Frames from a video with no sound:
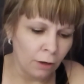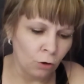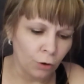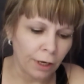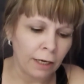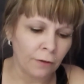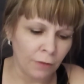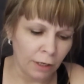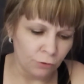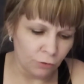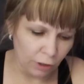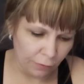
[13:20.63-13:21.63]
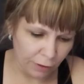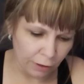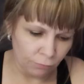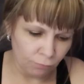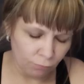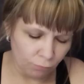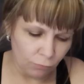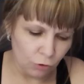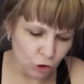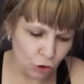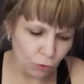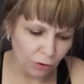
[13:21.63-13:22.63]
Okay, and then
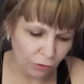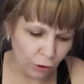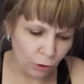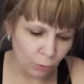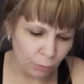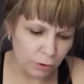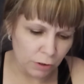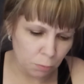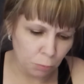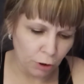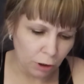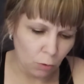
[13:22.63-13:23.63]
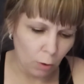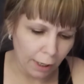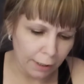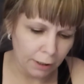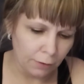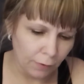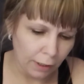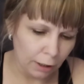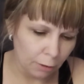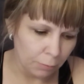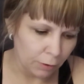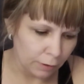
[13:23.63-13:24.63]
Judith Hill was pretty quiet in the
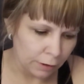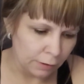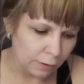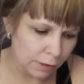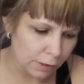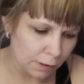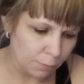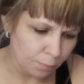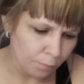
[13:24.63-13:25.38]
ambulance.